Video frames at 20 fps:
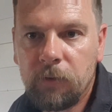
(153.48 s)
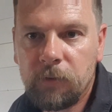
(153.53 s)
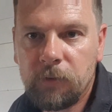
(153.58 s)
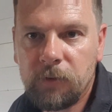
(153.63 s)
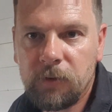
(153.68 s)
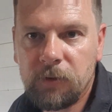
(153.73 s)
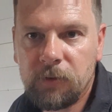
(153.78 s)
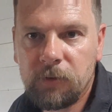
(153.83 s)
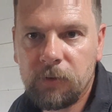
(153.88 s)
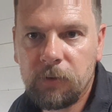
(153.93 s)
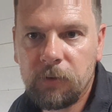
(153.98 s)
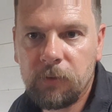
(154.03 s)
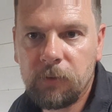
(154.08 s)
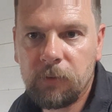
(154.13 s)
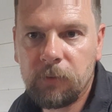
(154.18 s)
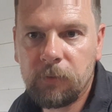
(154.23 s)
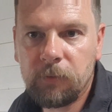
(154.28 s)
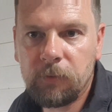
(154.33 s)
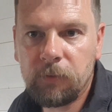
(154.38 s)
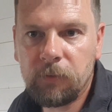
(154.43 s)
just
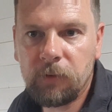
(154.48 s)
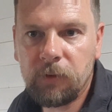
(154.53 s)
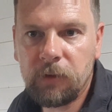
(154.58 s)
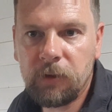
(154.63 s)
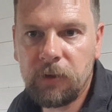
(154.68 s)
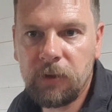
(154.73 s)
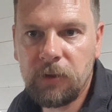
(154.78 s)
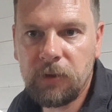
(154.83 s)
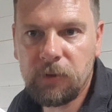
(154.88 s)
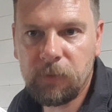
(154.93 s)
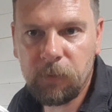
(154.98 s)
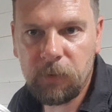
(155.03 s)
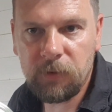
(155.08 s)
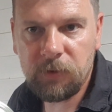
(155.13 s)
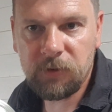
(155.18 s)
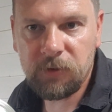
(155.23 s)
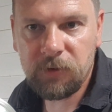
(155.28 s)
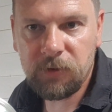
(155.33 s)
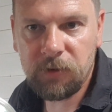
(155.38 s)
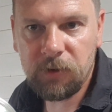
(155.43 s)
each one
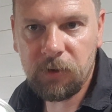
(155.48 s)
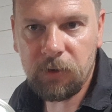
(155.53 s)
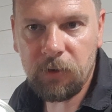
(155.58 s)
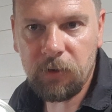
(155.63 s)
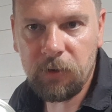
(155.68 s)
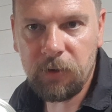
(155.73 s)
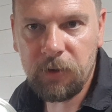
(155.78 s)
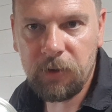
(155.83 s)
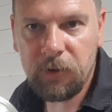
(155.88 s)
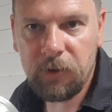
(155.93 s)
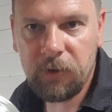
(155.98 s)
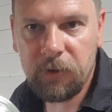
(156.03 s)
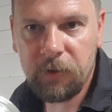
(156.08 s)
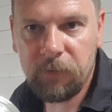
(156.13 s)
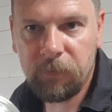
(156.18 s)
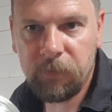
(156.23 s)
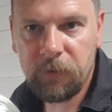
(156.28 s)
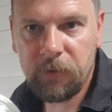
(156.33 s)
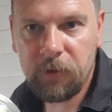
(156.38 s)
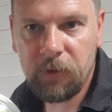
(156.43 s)
slightly
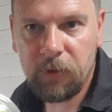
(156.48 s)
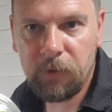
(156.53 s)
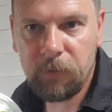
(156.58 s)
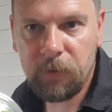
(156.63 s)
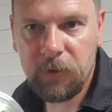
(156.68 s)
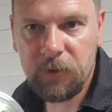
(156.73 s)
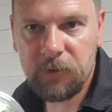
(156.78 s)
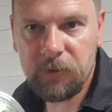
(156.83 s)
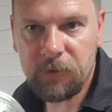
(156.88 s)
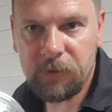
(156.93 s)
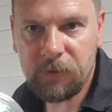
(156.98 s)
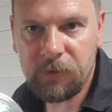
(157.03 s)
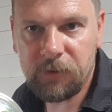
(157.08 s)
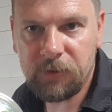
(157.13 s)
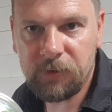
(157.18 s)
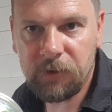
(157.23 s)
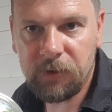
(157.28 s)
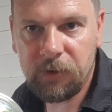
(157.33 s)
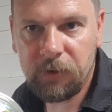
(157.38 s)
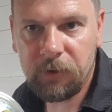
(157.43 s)
different colorations you
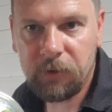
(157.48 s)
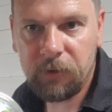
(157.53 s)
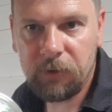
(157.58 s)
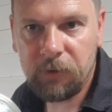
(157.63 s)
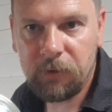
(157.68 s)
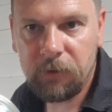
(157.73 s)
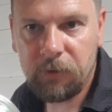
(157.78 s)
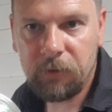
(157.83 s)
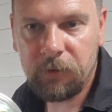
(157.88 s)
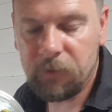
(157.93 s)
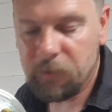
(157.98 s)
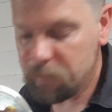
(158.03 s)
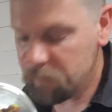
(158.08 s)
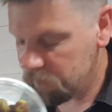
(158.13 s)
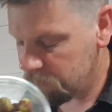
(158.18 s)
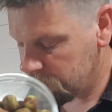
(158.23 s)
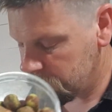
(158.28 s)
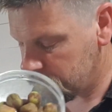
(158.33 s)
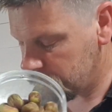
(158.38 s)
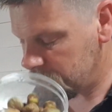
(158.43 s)
see
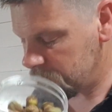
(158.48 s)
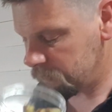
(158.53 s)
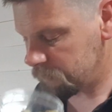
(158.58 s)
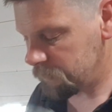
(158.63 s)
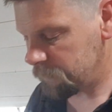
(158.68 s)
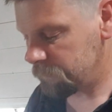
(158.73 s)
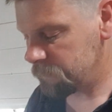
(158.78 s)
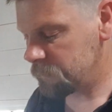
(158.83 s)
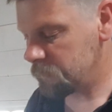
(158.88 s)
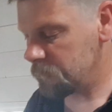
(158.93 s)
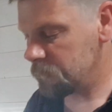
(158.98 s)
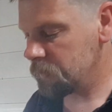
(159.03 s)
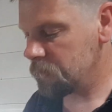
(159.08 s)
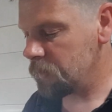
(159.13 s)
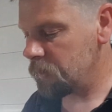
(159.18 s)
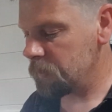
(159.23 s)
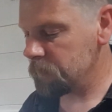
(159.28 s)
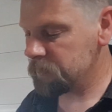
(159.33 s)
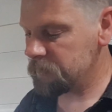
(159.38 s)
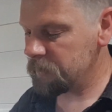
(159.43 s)
great stuff so the
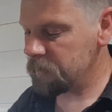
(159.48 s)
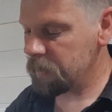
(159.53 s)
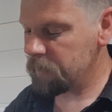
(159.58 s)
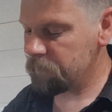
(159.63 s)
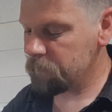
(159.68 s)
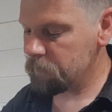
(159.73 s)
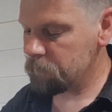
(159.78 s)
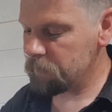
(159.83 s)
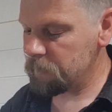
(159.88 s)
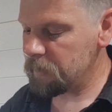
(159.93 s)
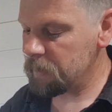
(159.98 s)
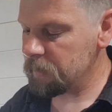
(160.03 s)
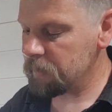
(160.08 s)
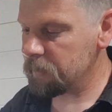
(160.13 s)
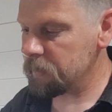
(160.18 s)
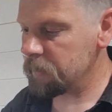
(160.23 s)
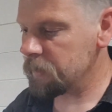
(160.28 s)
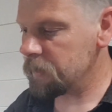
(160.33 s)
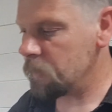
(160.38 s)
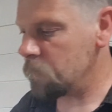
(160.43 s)
carp never really
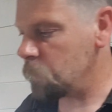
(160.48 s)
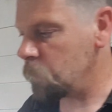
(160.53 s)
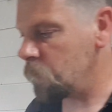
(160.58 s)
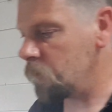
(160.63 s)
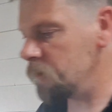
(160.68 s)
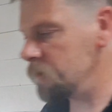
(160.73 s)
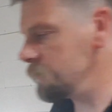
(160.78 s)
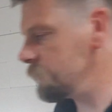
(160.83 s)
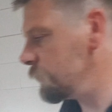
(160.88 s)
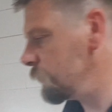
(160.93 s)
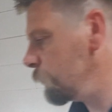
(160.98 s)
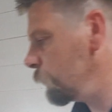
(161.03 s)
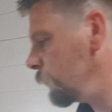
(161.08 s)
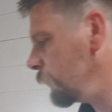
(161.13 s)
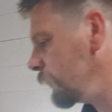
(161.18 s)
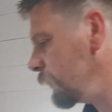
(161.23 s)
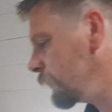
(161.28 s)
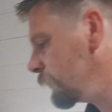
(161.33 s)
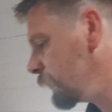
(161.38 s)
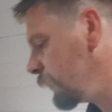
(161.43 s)
going to get wise to
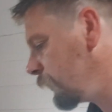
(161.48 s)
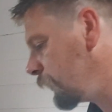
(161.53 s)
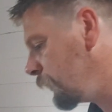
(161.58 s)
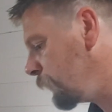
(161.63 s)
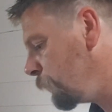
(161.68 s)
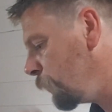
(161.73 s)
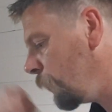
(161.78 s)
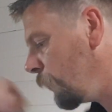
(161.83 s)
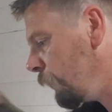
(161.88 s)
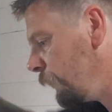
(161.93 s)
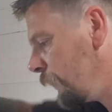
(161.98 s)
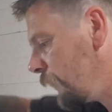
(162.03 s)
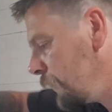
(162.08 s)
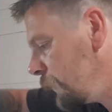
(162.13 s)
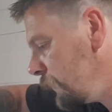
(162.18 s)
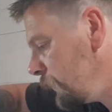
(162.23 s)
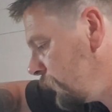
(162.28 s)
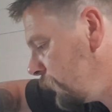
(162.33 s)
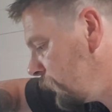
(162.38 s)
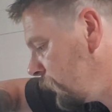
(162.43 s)
exactly what that
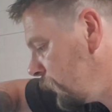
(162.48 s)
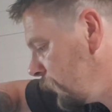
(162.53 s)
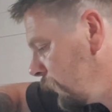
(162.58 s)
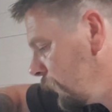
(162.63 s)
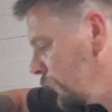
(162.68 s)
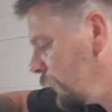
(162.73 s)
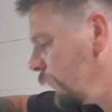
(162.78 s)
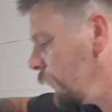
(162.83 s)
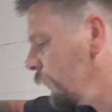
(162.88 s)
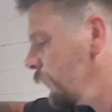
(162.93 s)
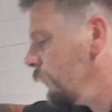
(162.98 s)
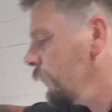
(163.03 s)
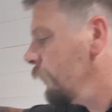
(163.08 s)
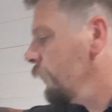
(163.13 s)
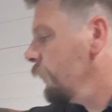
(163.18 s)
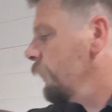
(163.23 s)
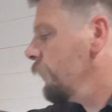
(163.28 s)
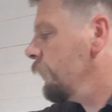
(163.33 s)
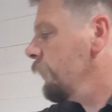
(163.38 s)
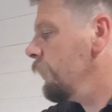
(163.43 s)
is
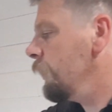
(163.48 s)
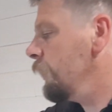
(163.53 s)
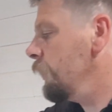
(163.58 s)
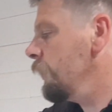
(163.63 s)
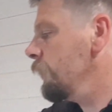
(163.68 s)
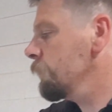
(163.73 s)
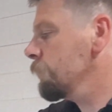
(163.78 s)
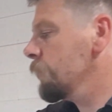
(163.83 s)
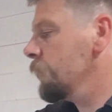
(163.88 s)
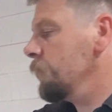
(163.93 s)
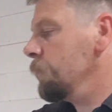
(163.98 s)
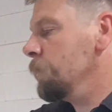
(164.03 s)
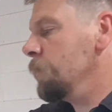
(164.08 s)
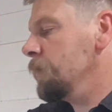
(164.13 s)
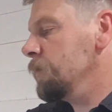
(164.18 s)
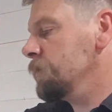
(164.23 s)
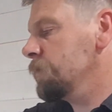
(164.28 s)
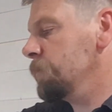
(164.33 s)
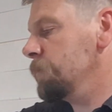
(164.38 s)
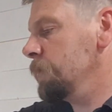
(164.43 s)
uh, right what
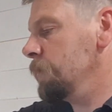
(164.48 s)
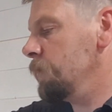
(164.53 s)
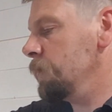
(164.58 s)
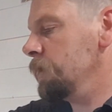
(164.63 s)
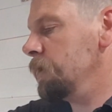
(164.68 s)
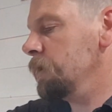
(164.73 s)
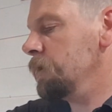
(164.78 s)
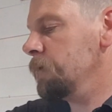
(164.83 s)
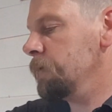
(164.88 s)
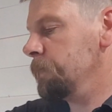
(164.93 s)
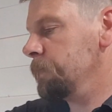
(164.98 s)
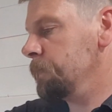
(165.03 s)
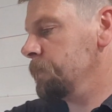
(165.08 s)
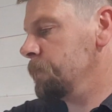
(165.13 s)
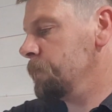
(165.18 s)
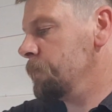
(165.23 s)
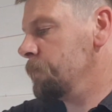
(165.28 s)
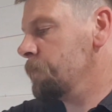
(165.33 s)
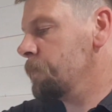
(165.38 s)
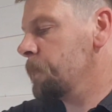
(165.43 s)
else have we got here
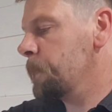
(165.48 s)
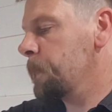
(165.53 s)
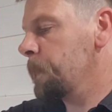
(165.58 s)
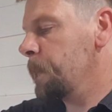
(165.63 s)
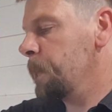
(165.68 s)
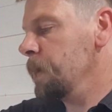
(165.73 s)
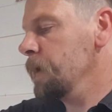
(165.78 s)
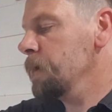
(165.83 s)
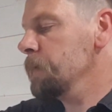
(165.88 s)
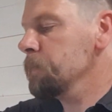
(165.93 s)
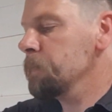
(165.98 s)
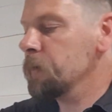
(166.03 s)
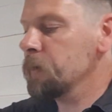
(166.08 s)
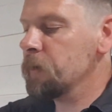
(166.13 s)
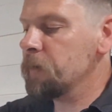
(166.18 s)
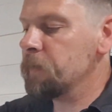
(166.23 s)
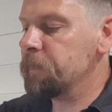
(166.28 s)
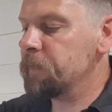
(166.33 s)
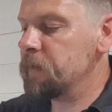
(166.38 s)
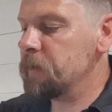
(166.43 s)

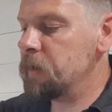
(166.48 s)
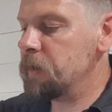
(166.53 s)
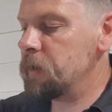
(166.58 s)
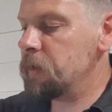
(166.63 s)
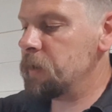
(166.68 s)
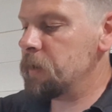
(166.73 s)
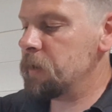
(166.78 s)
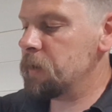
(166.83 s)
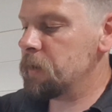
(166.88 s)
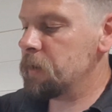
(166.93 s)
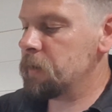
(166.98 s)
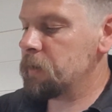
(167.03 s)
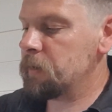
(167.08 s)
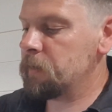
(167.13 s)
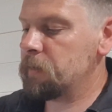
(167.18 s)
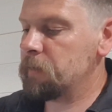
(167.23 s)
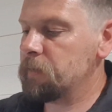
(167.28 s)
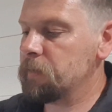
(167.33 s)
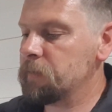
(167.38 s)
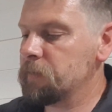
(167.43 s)
Banoffee
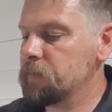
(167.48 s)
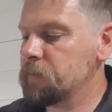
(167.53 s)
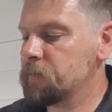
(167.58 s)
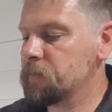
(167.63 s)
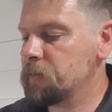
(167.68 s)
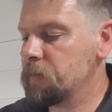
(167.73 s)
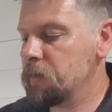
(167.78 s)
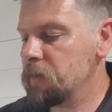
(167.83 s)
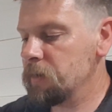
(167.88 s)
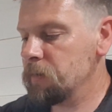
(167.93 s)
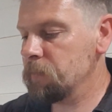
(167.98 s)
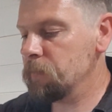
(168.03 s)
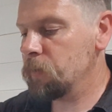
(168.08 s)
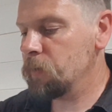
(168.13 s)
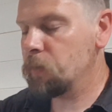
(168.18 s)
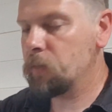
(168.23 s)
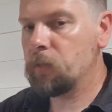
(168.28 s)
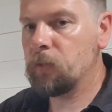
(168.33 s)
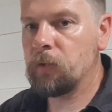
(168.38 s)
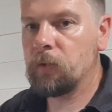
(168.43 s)
slime
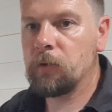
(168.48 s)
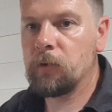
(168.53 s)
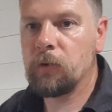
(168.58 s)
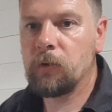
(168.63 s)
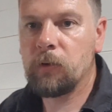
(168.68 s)
ball